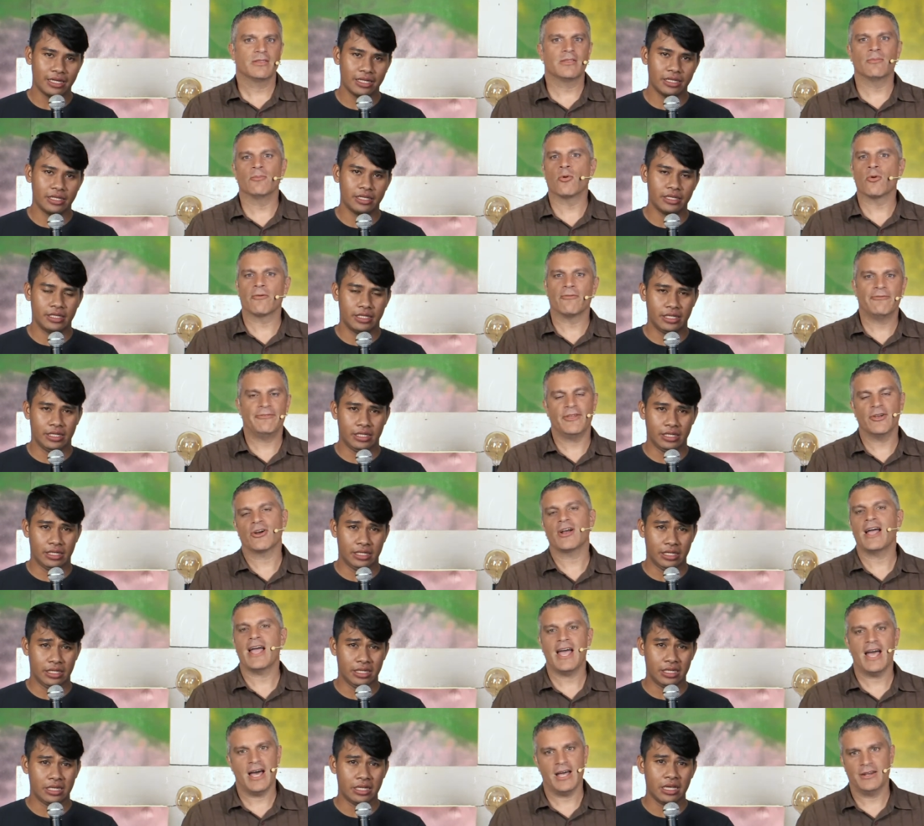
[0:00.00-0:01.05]
Speaker 1: more fear
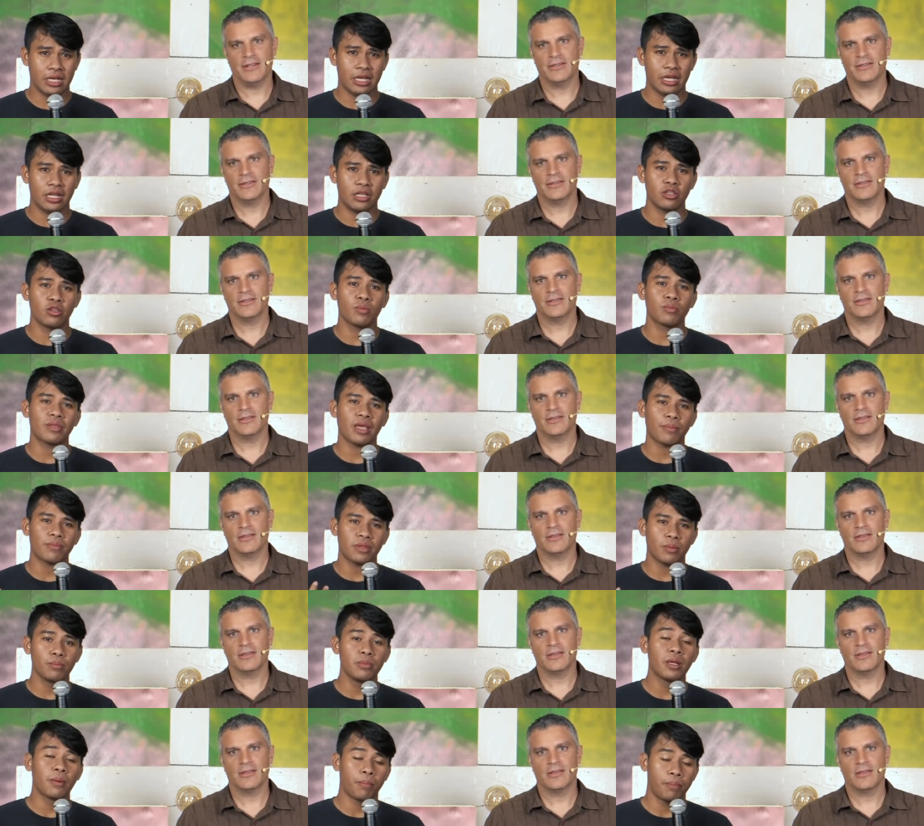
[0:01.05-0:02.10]
I had,
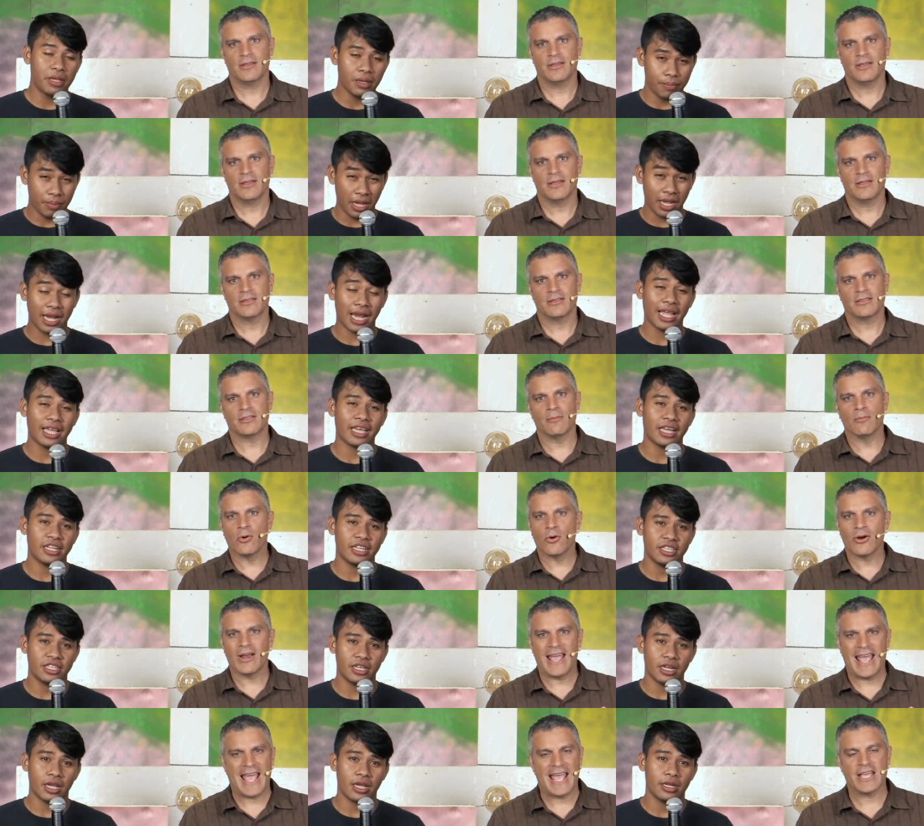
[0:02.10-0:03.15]
Speaker 2: the
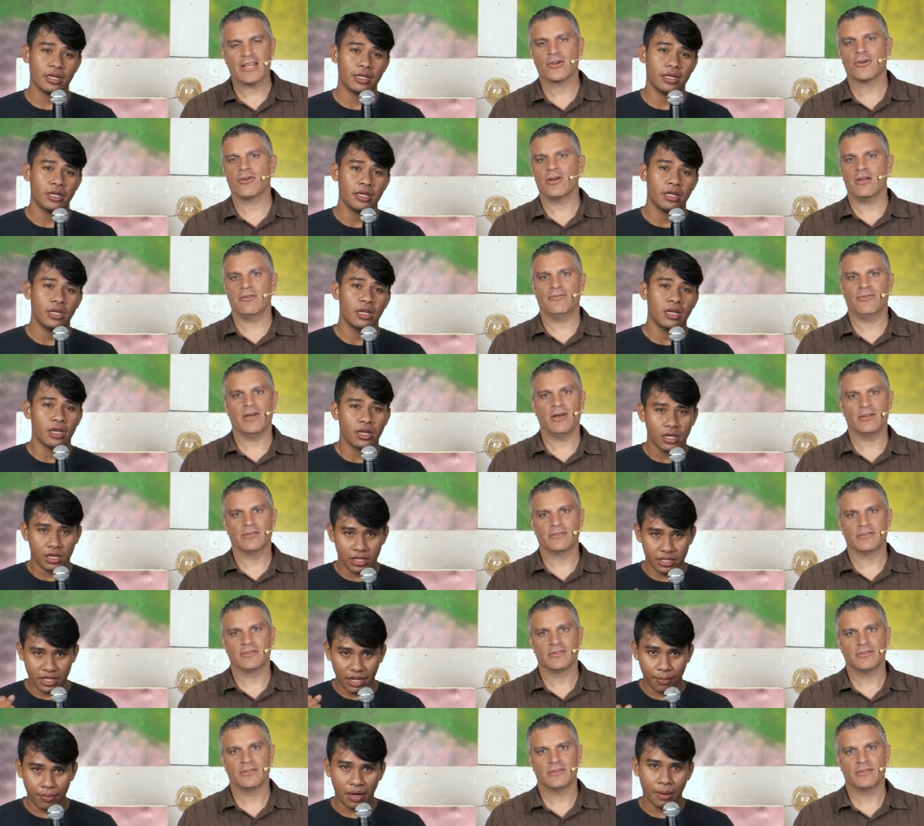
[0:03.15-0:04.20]
Speaker 1: more anger I
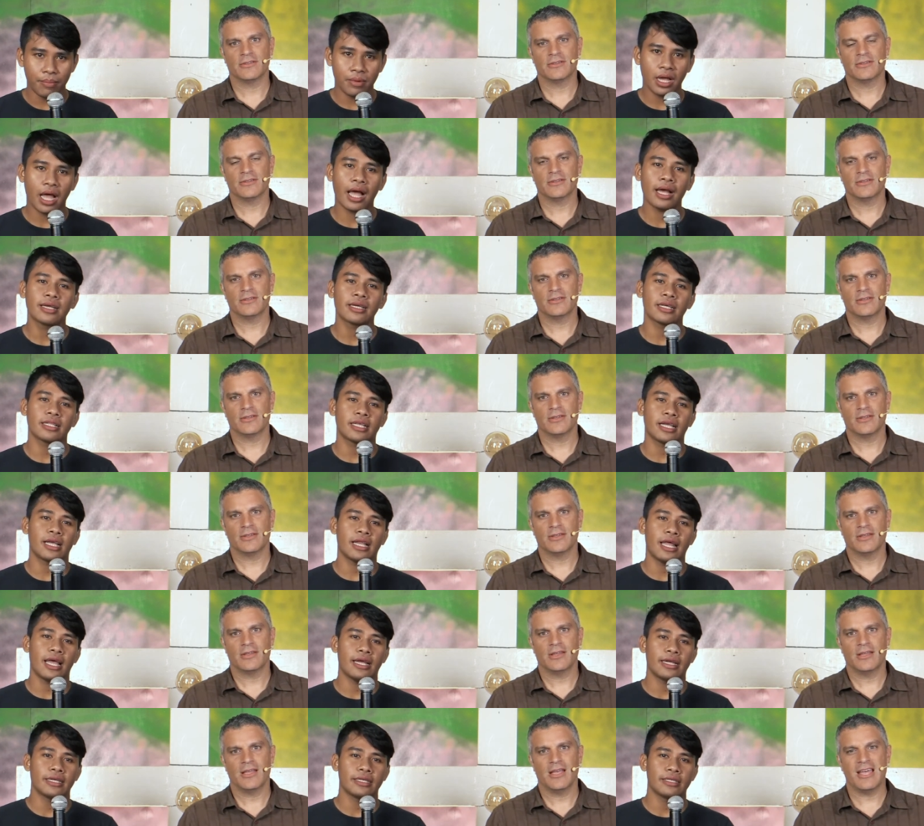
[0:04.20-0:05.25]
felt.
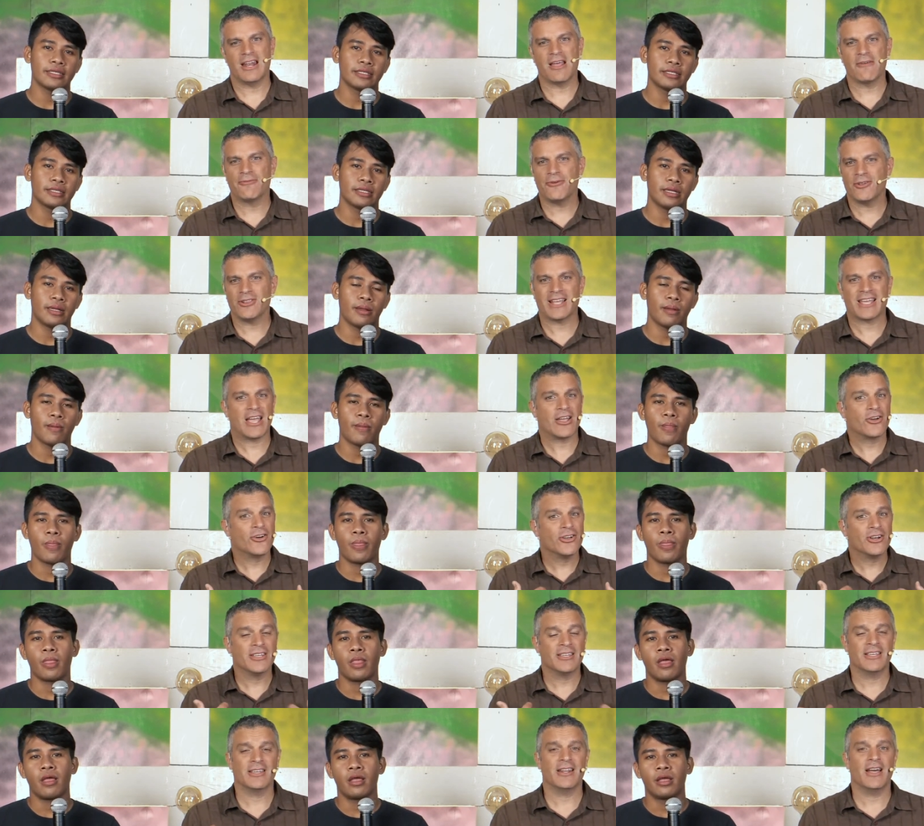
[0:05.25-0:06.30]
Speaker 2: And
Speaker 1: I felt like I
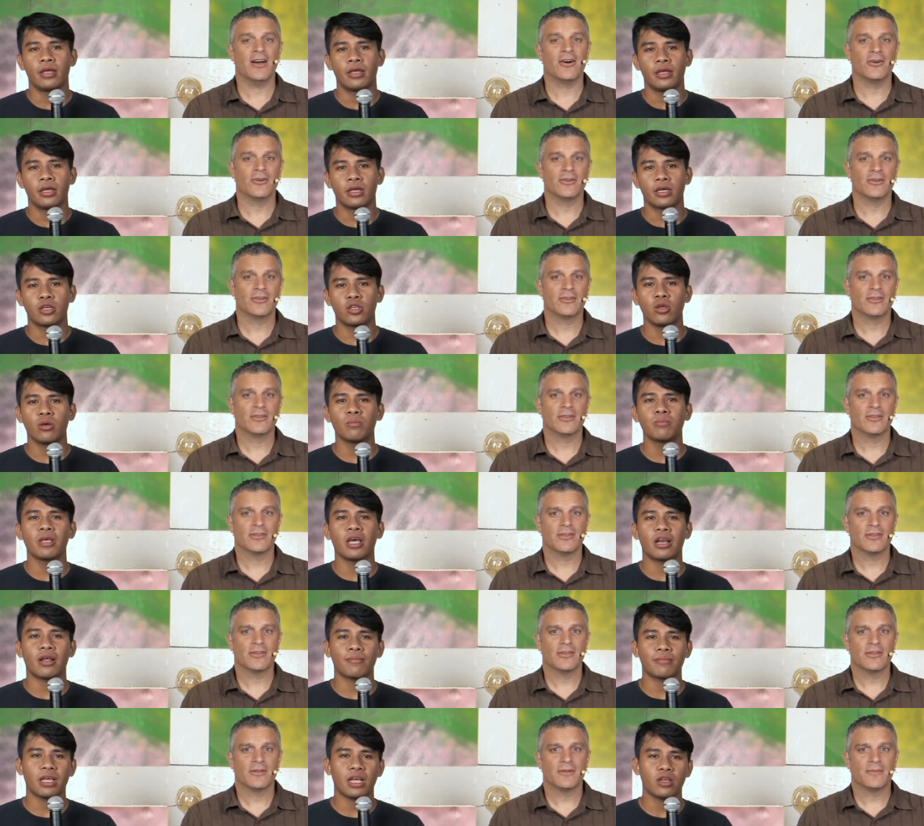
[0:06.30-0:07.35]
couldn't get out.
Speaker 2: And